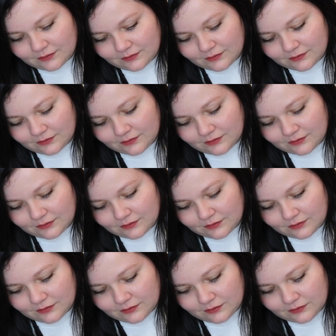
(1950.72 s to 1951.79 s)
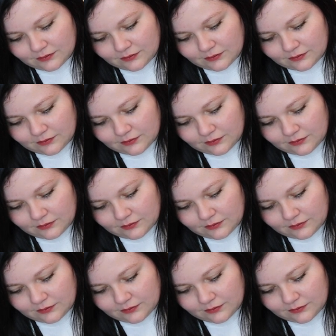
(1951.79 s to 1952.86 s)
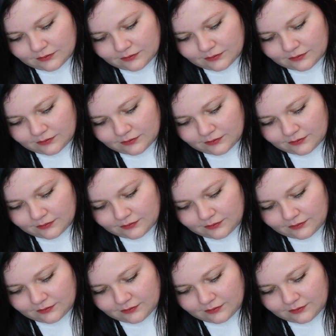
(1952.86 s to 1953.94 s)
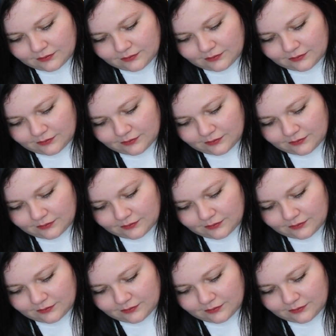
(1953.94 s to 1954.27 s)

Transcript: The person shown says nothing.